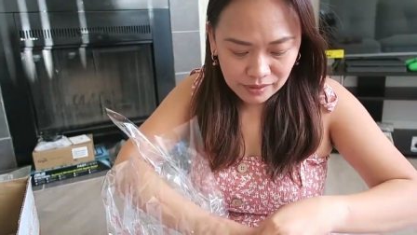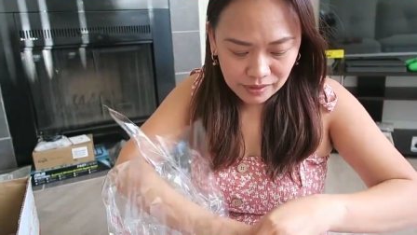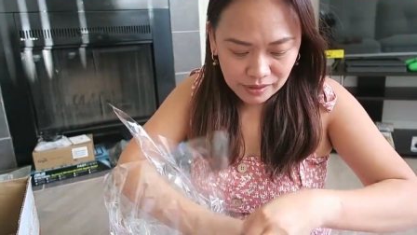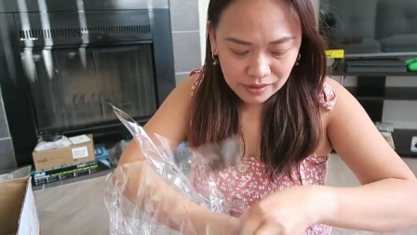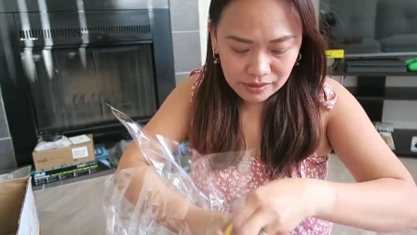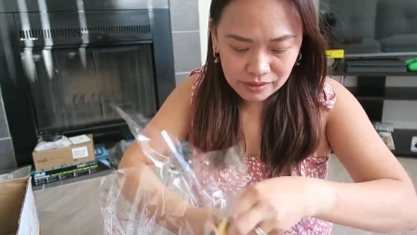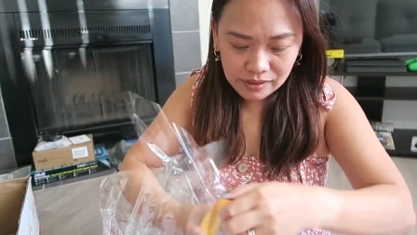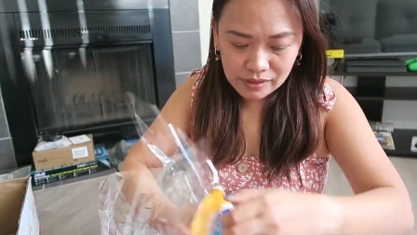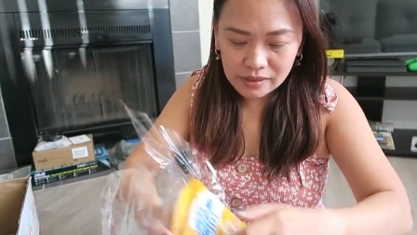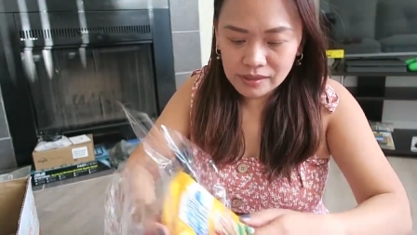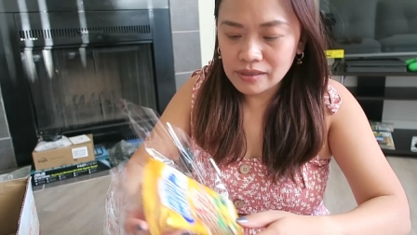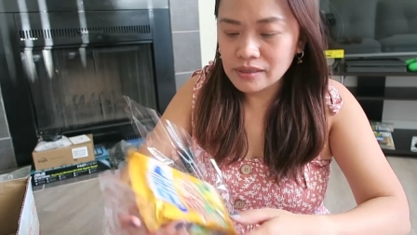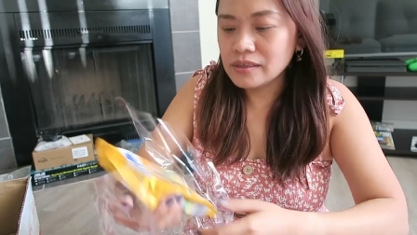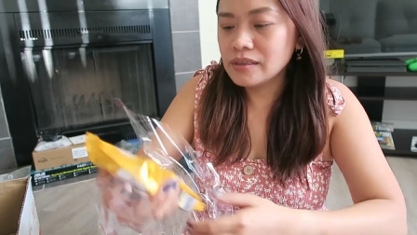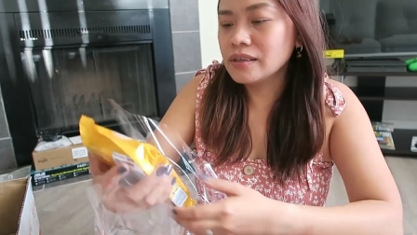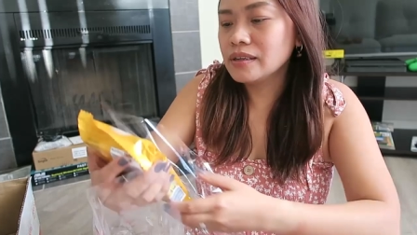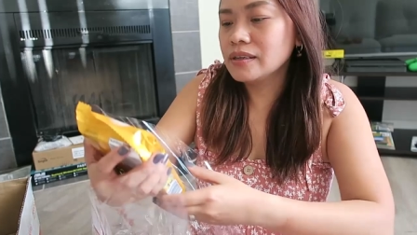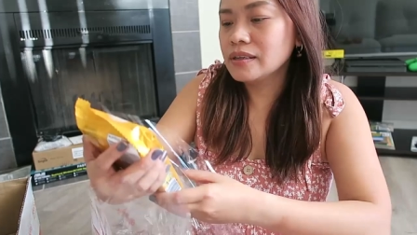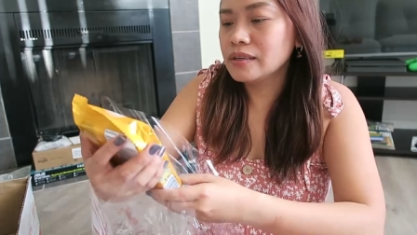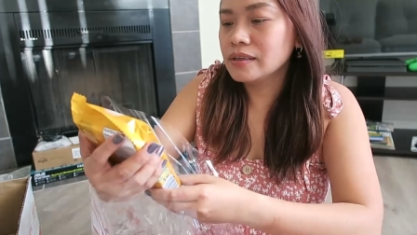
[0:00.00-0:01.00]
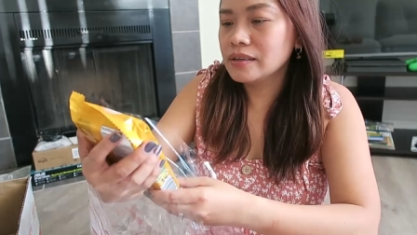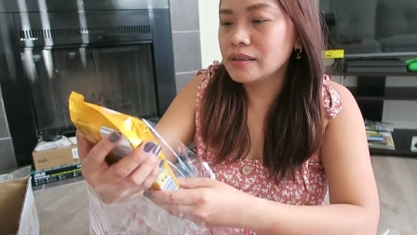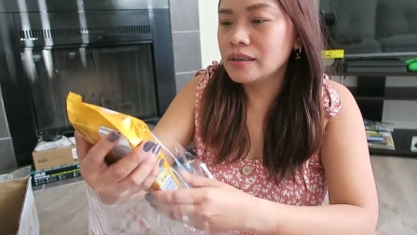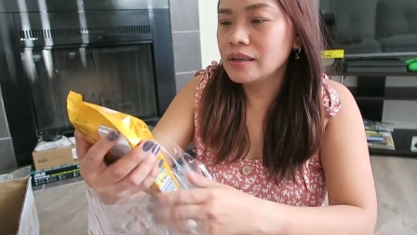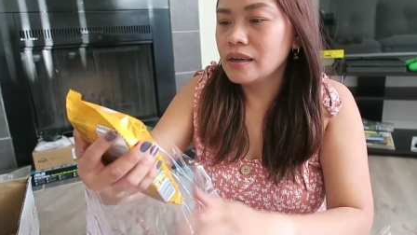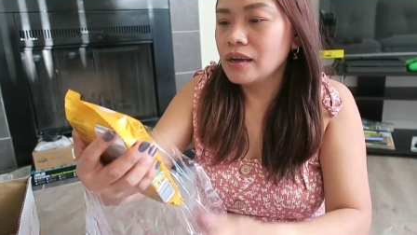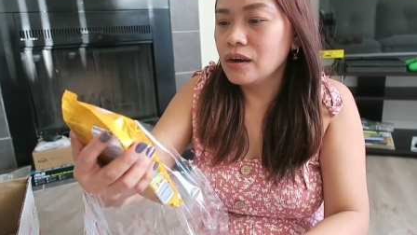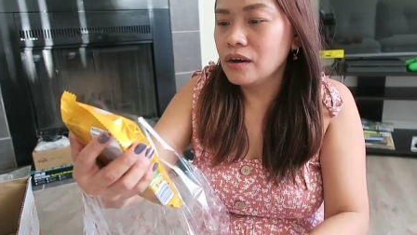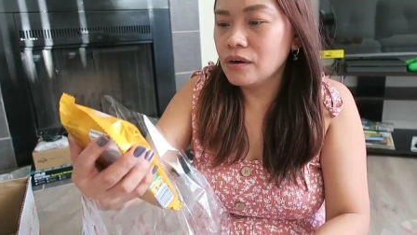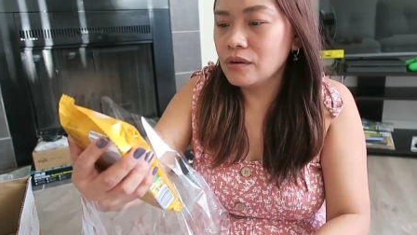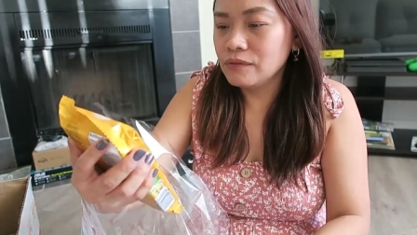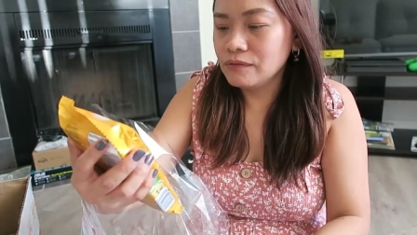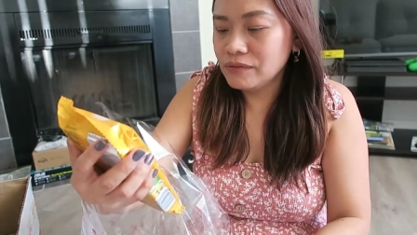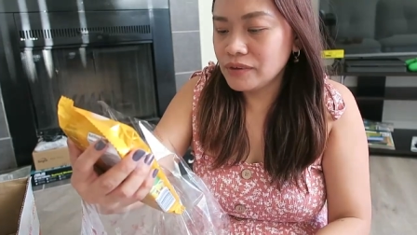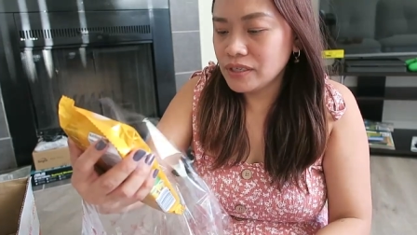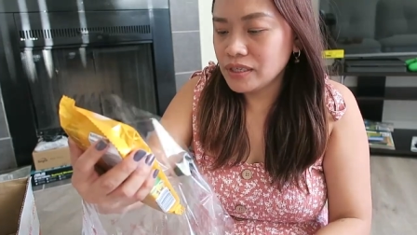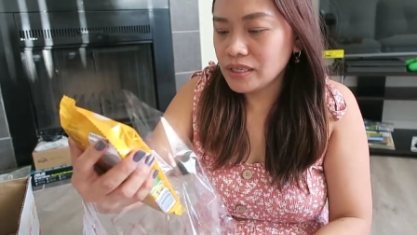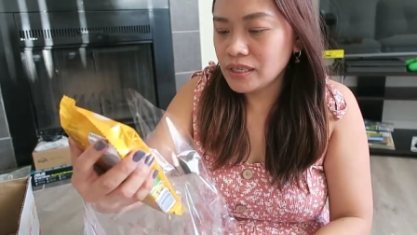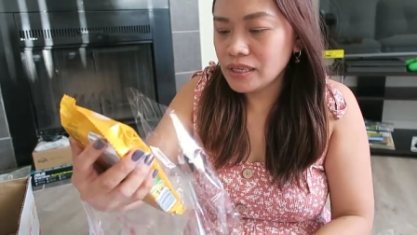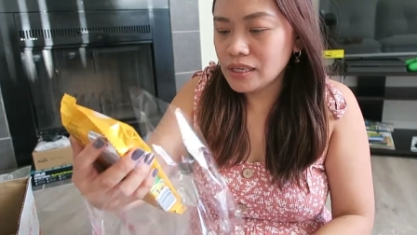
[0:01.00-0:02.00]
And then,
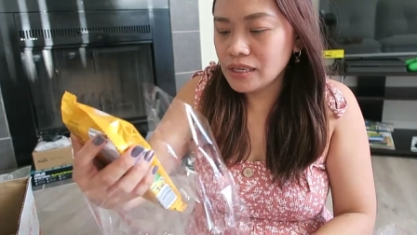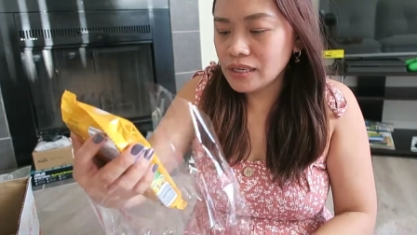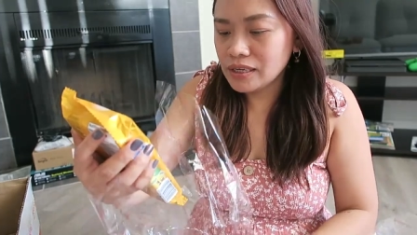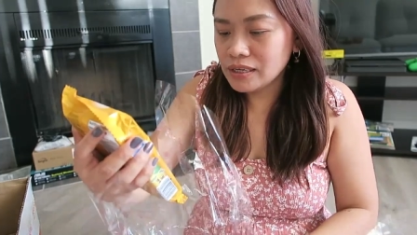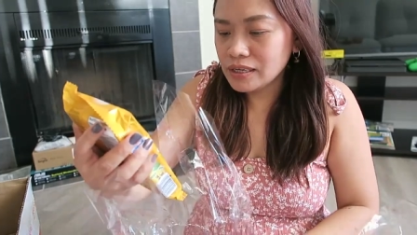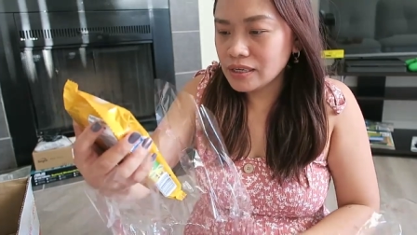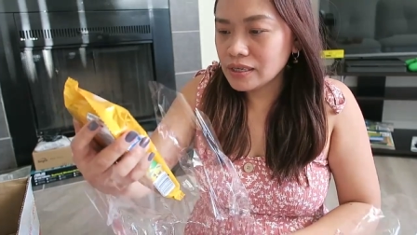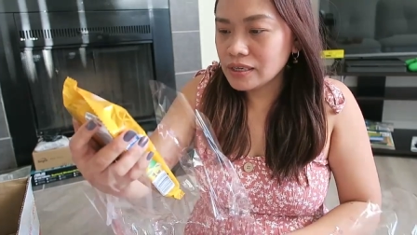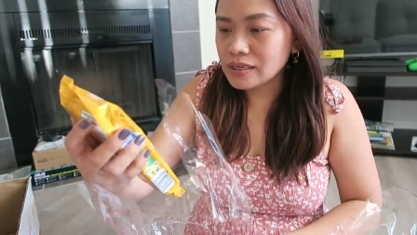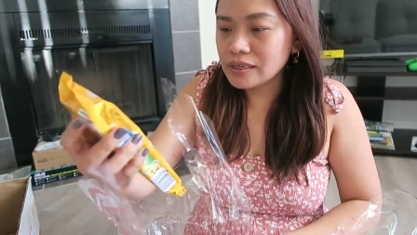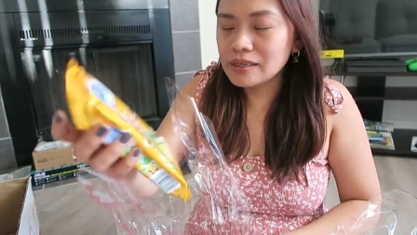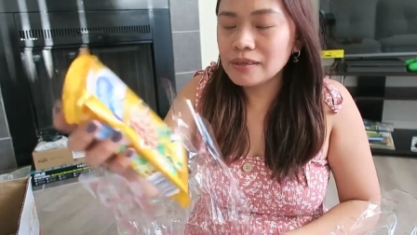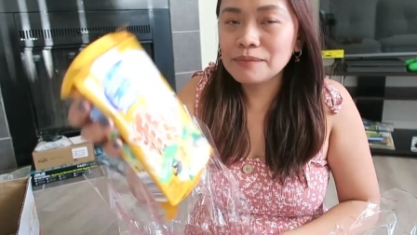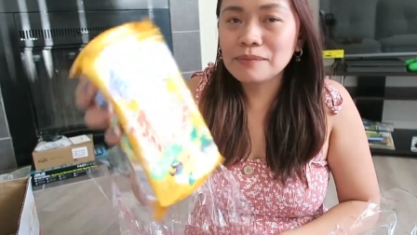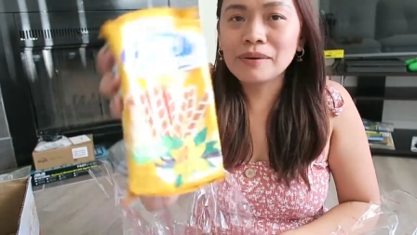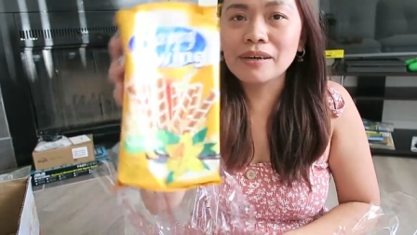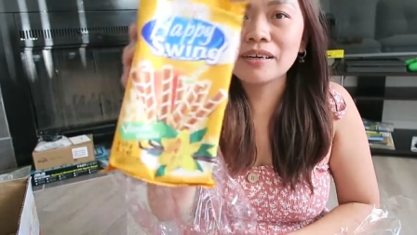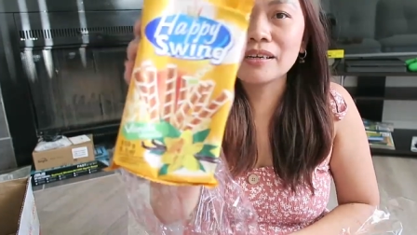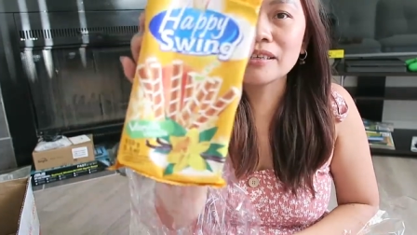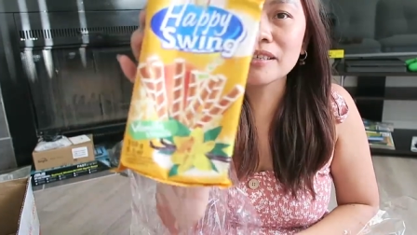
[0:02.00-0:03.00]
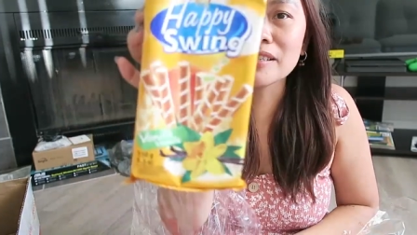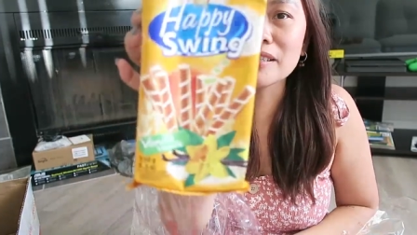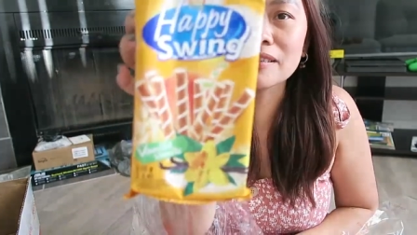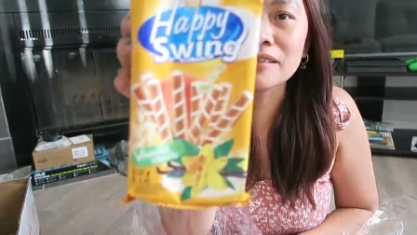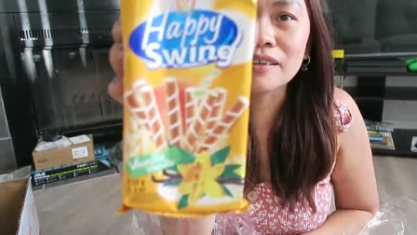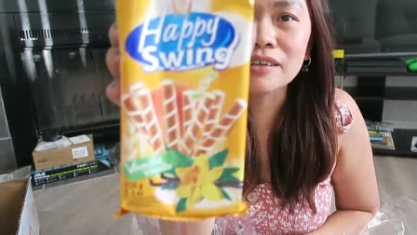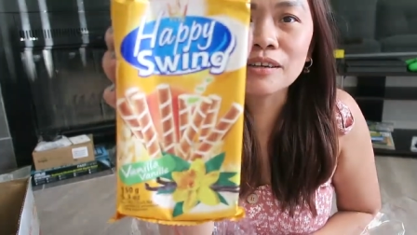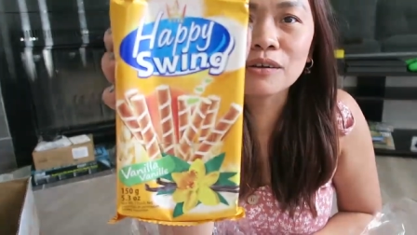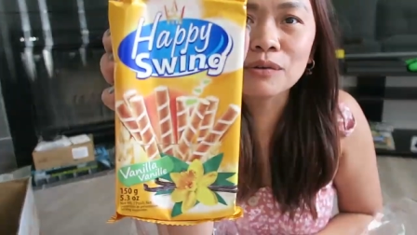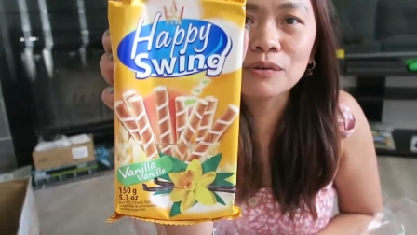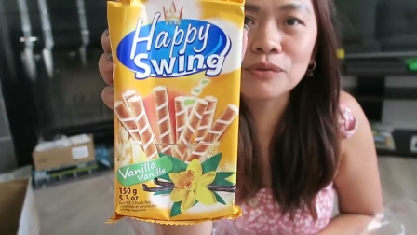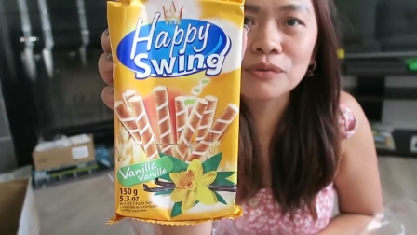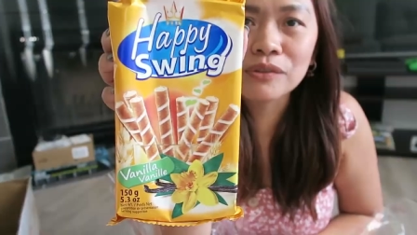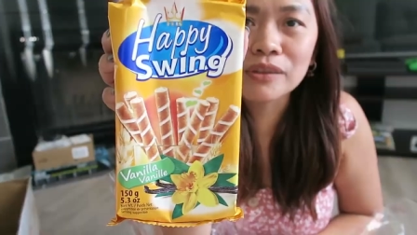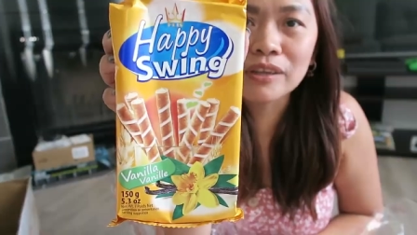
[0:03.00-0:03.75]
vanilla, parang stick o